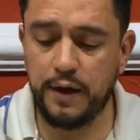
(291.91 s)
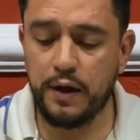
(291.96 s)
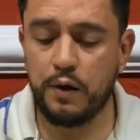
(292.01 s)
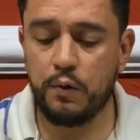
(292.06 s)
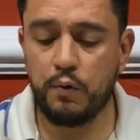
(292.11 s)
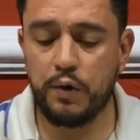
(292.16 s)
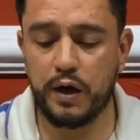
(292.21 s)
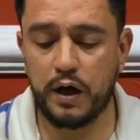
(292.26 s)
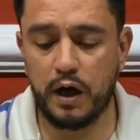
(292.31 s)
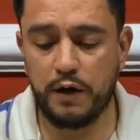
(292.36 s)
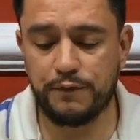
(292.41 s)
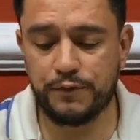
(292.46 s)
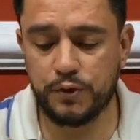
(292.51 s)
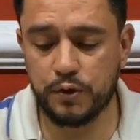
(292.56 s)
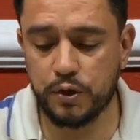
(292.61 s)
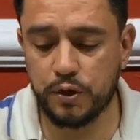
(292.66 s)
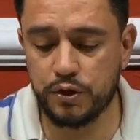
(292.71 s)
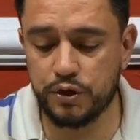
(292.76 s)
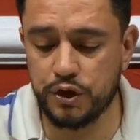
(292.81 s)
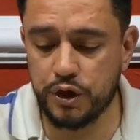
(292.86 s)
We have to
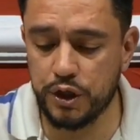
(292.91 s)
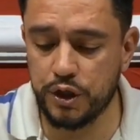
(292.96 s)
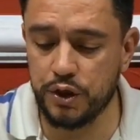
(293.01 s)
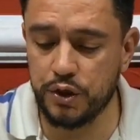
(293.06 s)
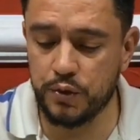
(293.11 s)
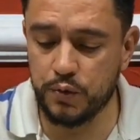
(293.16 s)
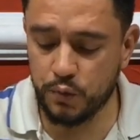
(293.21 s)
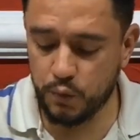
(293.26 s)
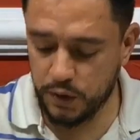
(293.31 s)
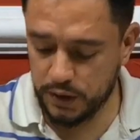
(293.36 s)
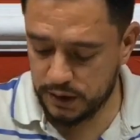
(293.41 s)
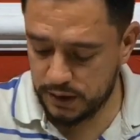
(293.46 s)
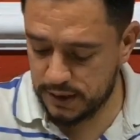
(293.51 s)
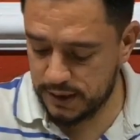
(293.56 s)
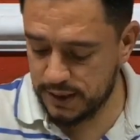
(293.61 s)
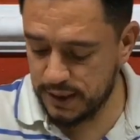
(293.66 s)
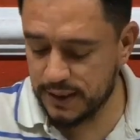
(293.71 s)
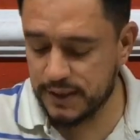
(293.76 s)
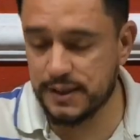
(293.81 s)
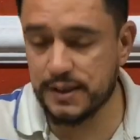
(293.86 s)
continue with
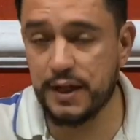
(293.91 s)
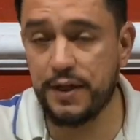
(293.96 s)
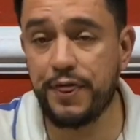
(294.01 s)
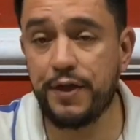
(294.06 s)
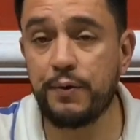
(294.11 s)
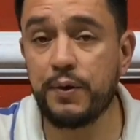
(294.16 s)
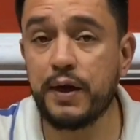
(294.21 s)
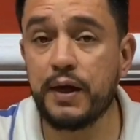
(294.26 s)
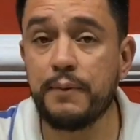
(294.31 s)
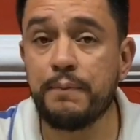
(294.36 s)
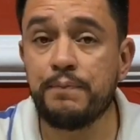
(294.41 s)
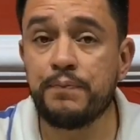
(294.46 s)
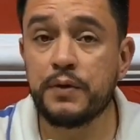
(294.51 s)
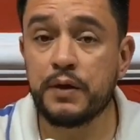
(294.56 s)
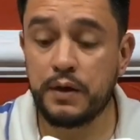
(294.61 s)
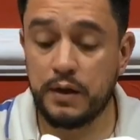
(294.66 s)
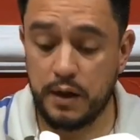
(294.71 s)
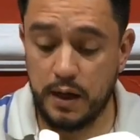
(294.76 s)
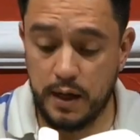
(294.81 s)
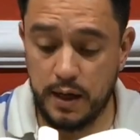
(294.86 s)
63,
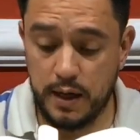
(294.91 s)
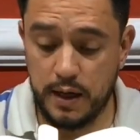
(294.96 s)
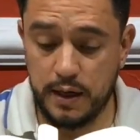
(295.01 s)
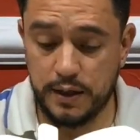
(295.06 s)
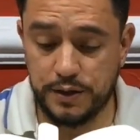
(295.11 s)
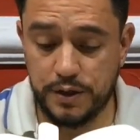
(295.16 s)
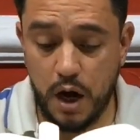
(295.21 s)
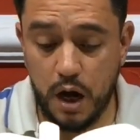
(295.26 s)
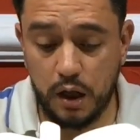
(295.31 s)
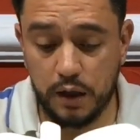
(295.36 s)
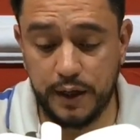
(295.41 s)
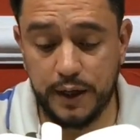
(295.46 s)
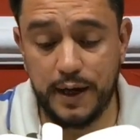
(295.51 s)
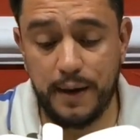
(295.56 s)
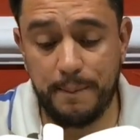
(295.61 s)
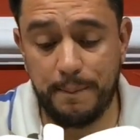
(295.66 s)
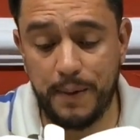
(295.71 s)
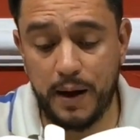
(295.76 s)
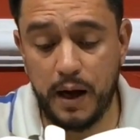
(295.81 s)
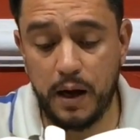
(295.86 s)
talking
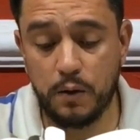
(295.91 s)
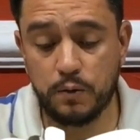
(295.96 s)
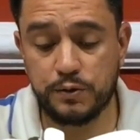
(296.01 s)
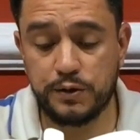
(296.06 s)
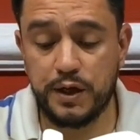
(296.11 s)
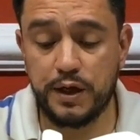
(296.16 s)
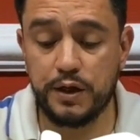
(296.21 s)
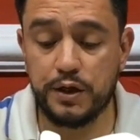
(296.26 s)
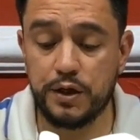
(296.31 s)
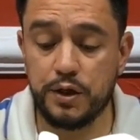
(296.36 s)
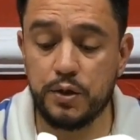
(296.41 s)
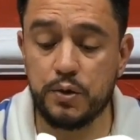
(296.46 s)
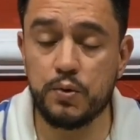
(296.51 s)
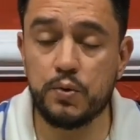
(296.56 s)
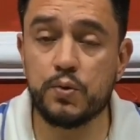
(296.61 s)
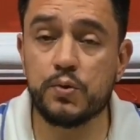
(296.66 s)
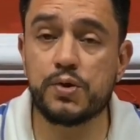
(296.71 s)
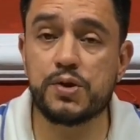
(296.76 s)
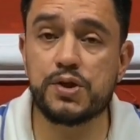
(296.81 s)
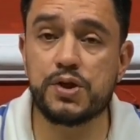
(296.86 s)
about the
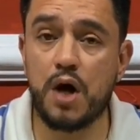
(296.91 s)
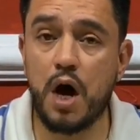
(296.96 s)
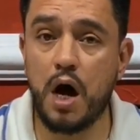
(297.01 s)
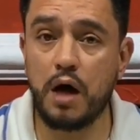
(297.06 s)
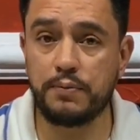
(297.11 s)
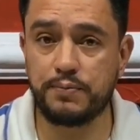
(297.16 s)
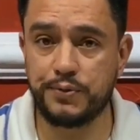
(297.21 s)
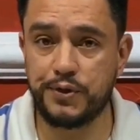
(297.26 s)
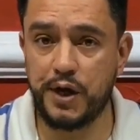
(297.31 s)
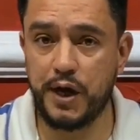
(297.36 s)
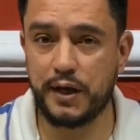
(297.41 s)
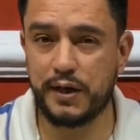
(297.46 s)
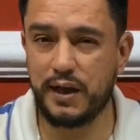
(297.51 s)
new subject.